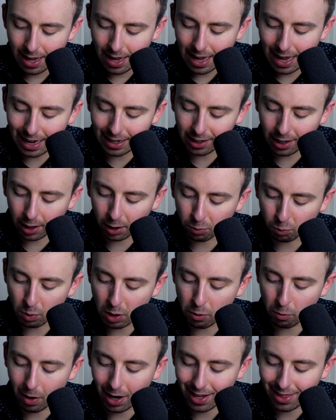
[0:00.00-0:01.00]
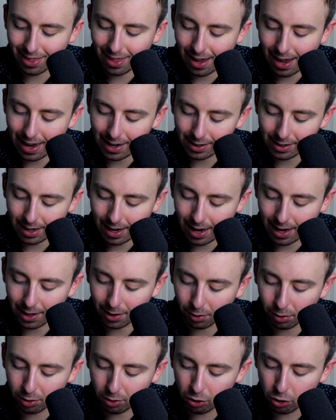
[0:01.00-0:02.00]
And I'll rewrite that
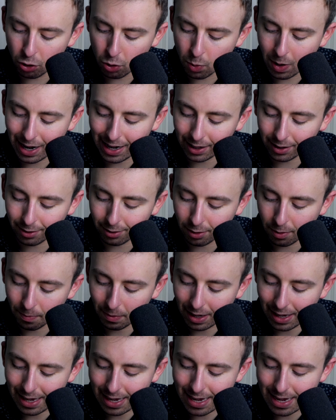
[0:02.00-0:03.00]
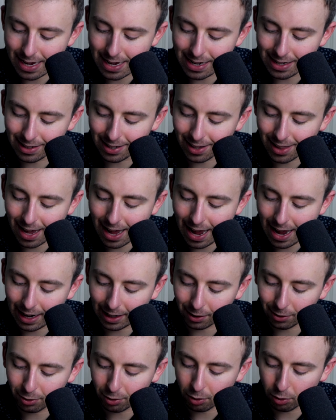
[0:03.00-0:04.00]
as 2x e to the
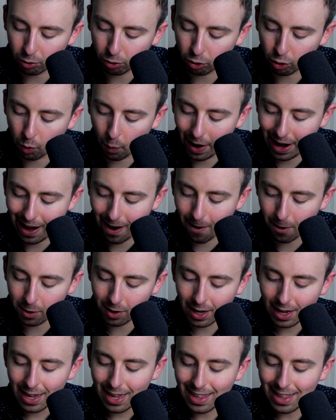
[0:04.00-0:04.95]
x squared.